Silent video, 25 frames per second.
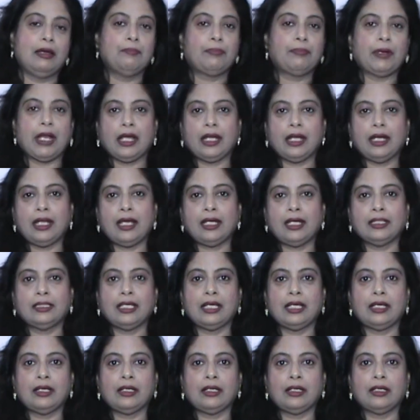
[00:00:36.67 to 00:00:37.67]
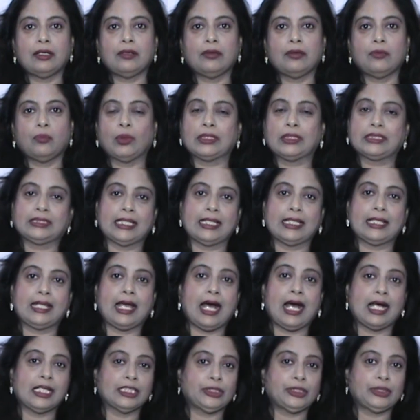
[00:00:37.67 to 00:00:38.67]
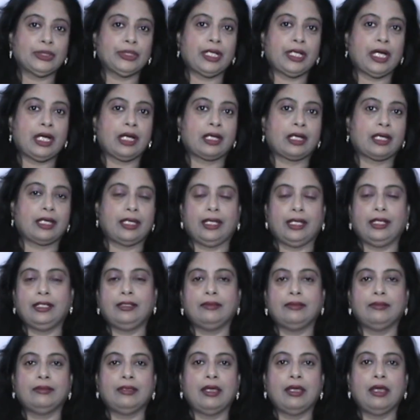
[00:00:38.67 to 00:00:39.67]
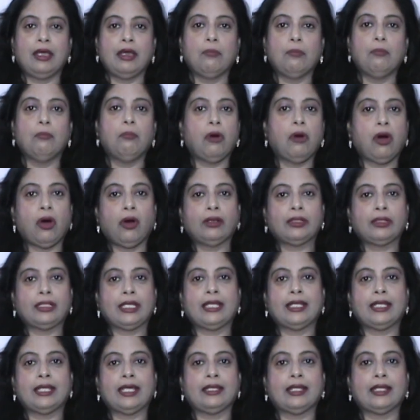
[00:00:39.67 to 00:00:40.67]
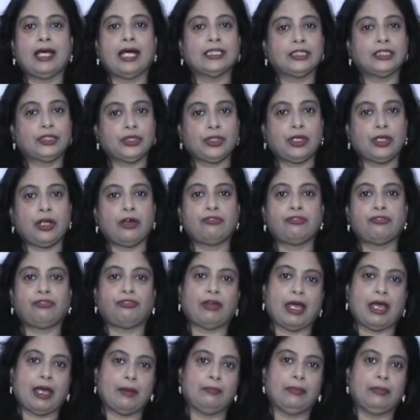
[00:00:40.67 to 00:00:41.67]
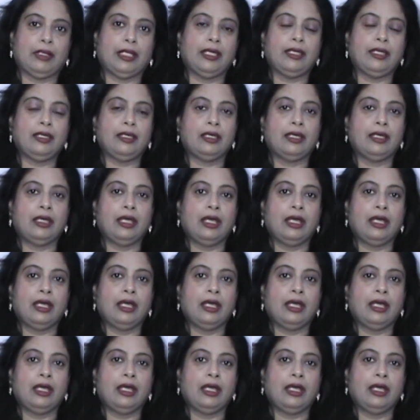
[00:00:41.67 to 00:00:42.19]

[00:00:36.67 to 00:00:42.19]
Prahlada was an Asura kid, born in an Asura family.